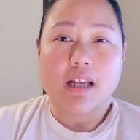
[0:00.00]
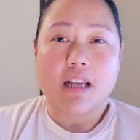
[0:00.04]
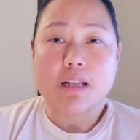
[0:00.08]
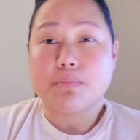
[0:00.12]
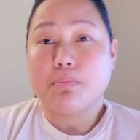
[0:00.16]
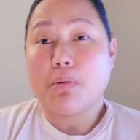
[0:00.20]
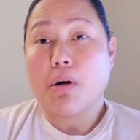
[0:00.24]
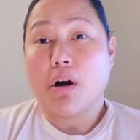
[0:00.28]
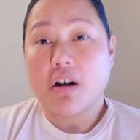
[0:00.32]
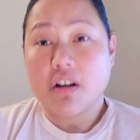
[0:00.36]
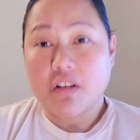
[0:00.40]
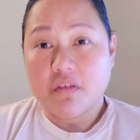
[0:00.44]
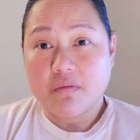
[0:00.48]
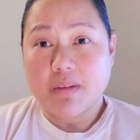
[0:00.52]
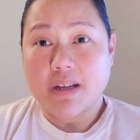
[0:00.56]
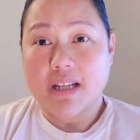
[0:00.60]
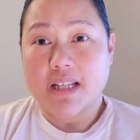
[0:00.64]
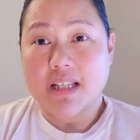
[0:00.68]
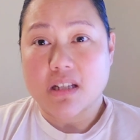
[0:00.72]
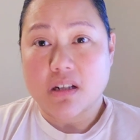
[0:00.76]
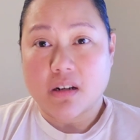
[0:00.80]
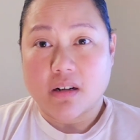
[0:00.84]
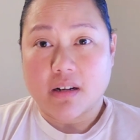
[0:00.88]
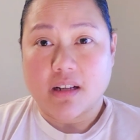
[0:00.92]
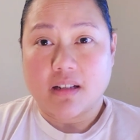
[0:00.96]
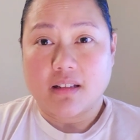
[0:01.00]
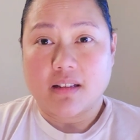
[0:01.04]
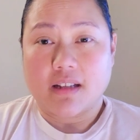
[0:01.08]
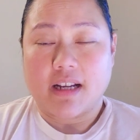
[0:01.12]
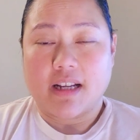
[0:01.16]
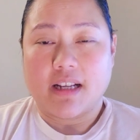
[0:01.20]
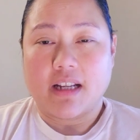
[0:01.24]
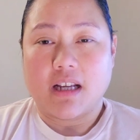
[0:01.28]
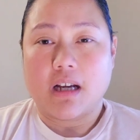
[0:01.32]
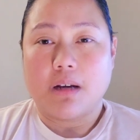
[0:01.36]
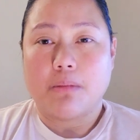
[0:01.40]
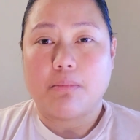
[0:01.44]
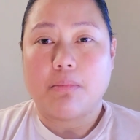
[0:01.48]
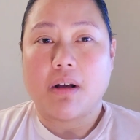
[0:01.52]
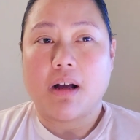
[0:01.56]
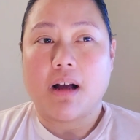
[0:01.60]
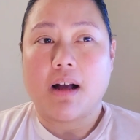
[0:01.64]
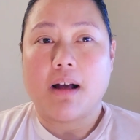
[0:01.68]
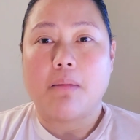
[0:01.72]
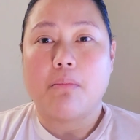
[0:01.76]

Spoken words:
As part of my starting lineup,